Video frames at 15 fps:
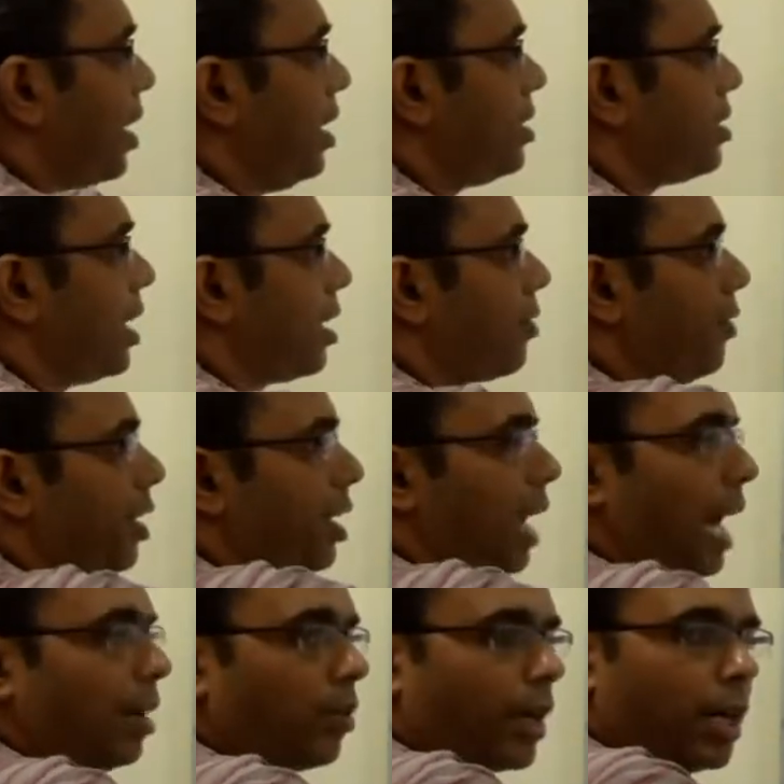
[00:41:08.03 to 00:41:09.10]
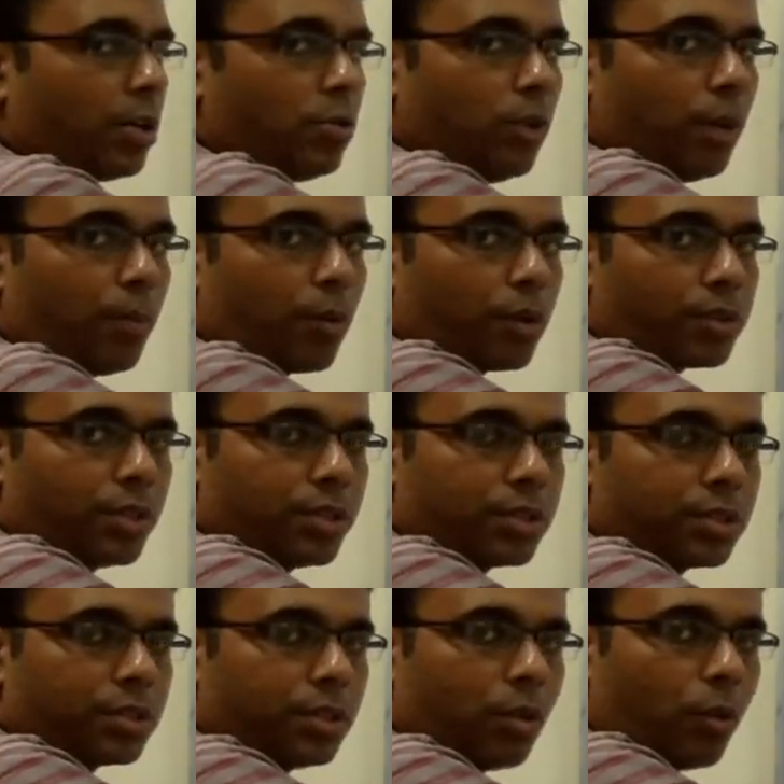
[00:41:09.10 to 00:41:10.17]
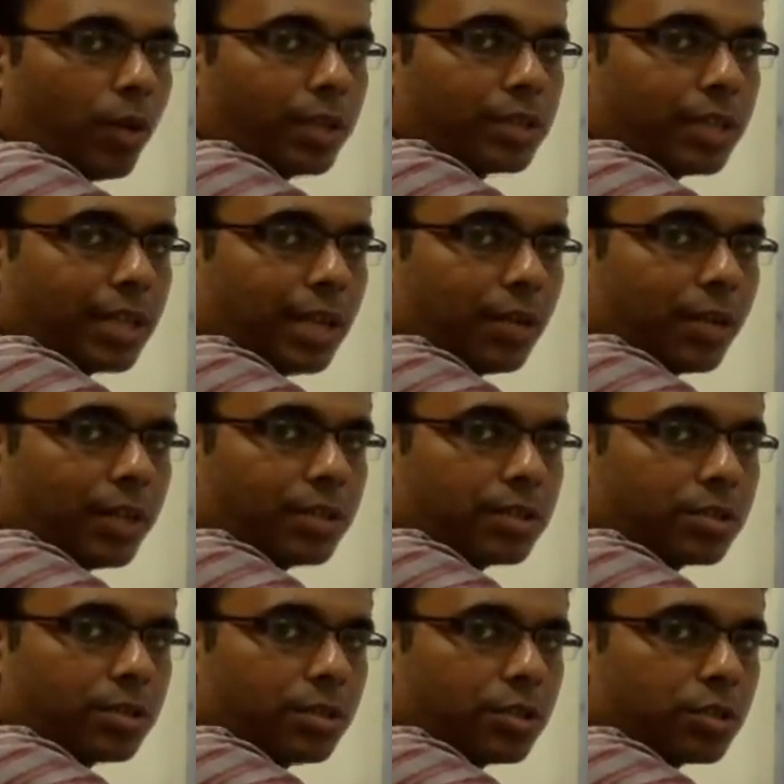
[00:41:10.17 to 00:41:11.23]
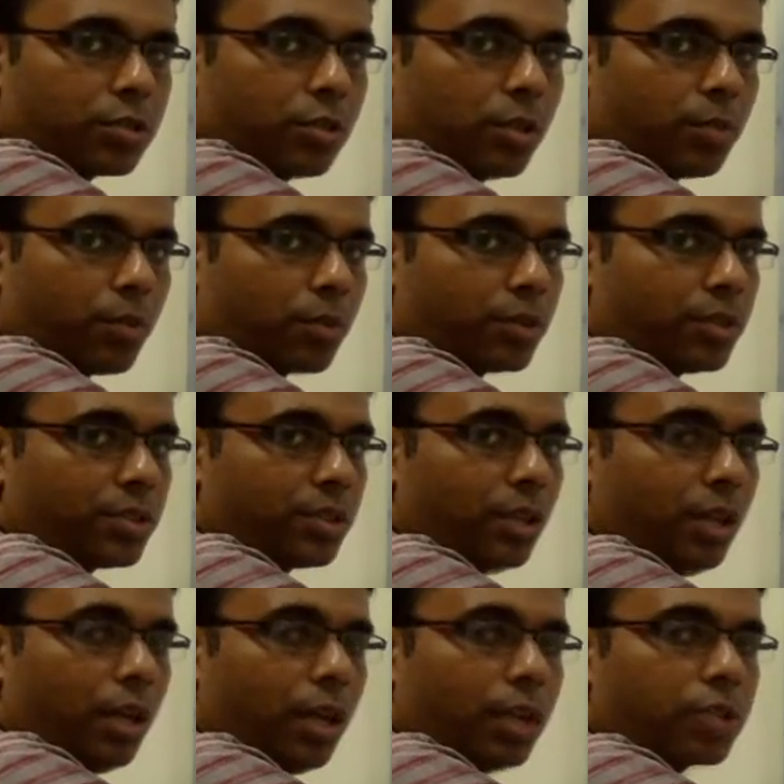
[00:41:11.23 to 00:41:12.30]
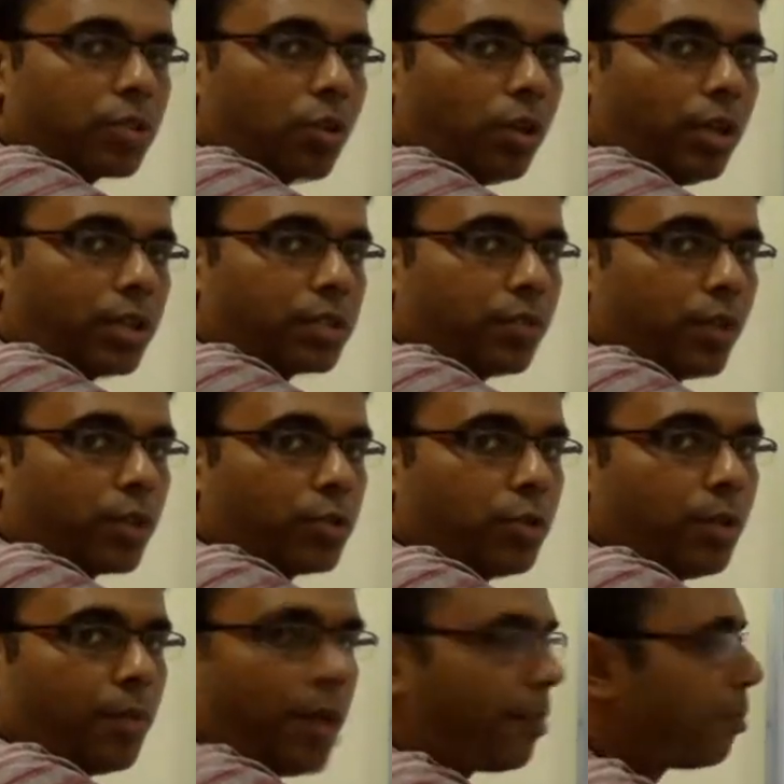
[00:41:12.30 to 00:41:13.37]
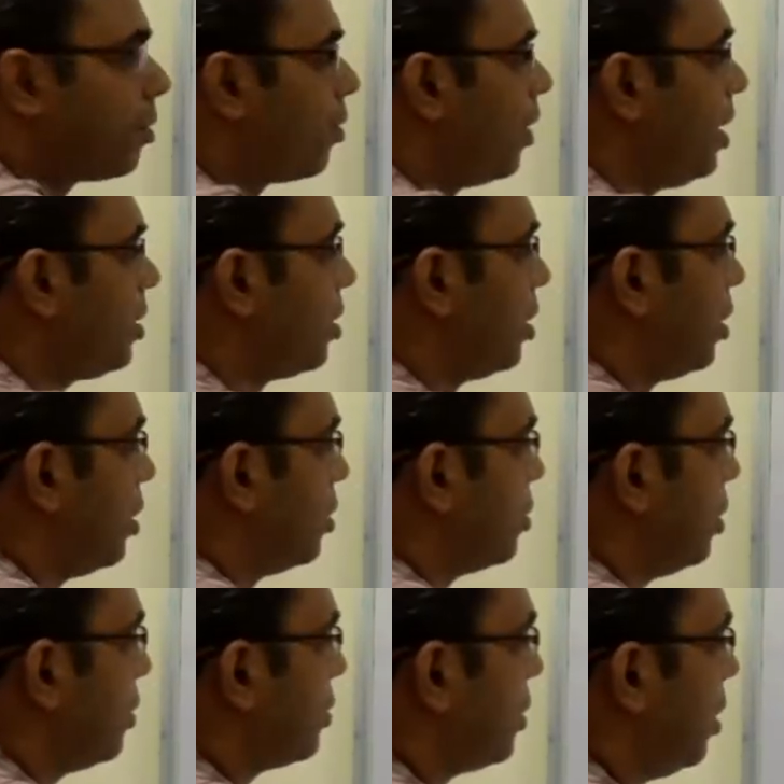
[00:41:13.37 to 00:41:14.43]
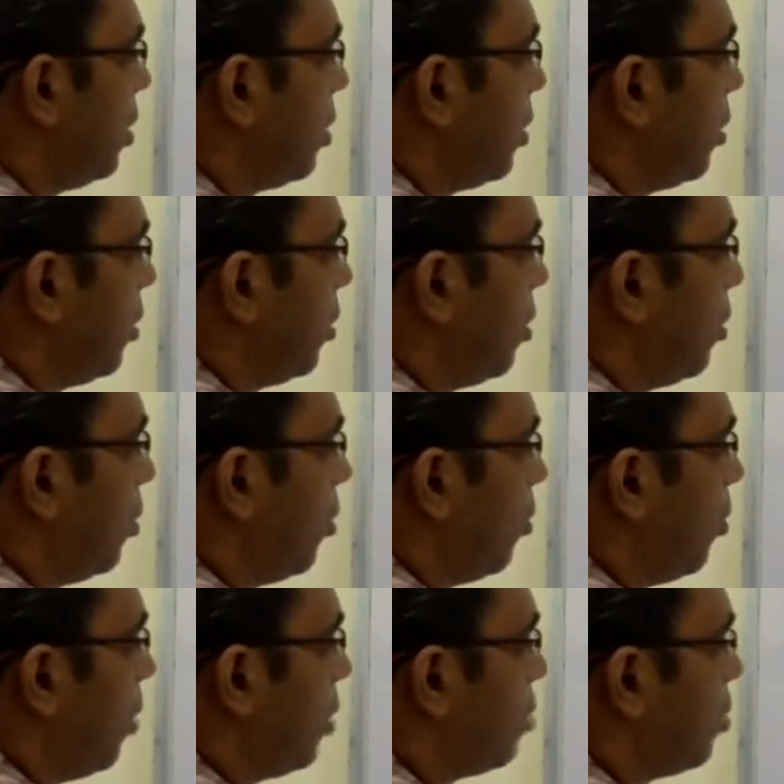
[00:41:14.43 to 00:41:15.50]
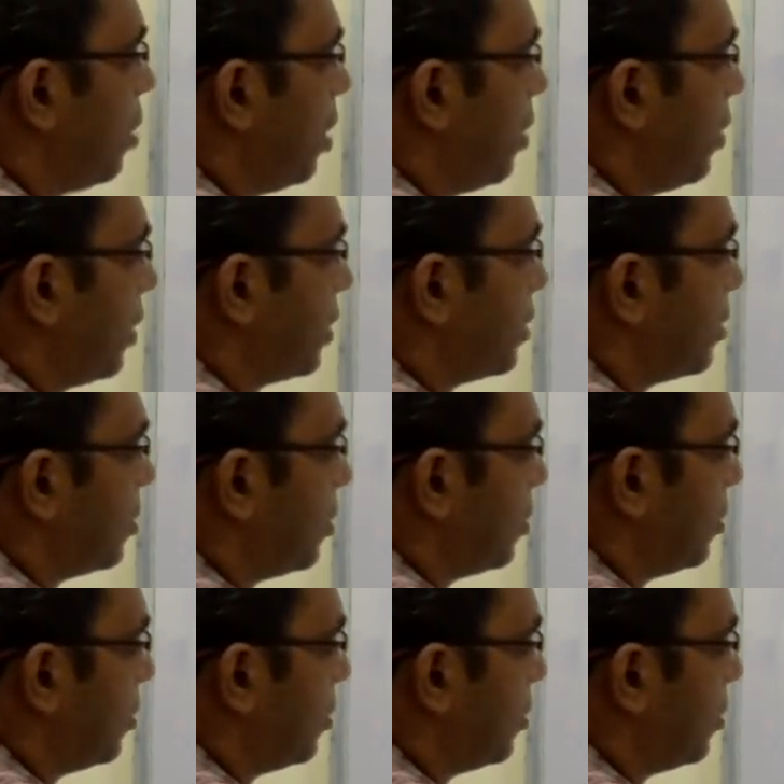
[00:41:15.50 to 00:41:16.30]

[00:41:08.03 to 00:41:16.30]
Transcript: range that we allocate to a process, the OS that allocates this to a process, is called its virtual map. Right? So it's the virtual address.